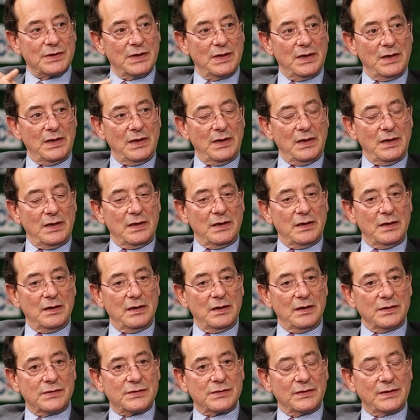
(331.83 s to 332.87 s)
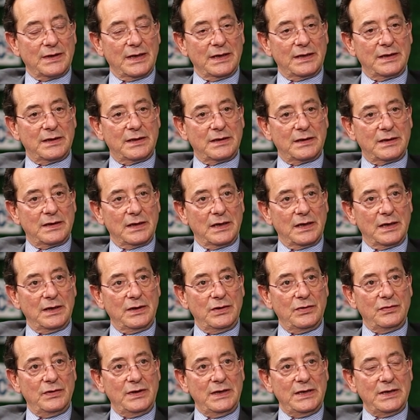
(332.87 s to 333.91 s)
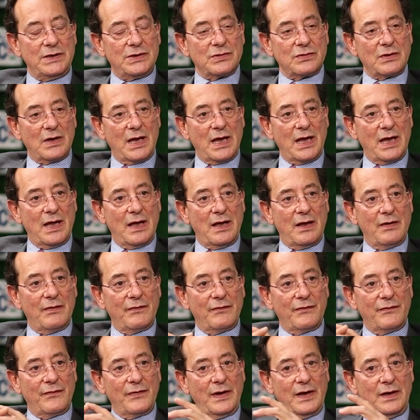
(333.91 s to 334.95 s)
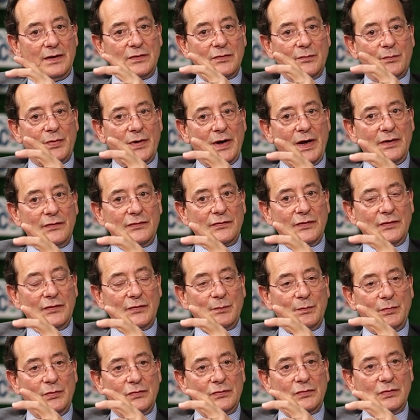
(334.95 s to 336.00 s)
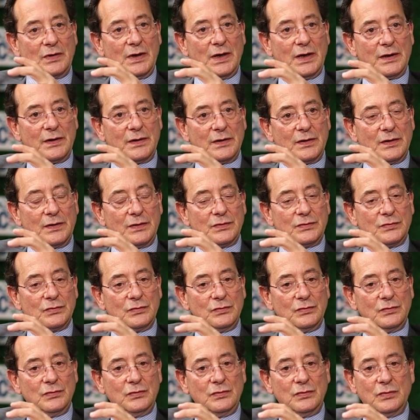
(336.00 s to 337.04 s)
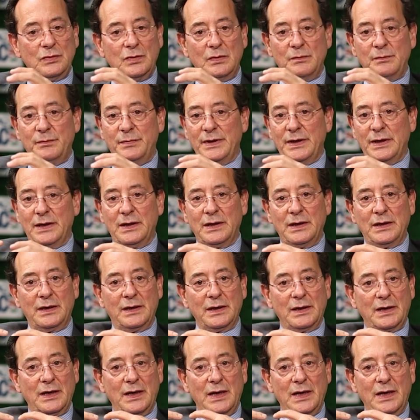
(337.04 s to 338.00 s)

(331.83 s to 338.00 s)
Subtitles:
Yeah. So that you need to have enterprises put together to build,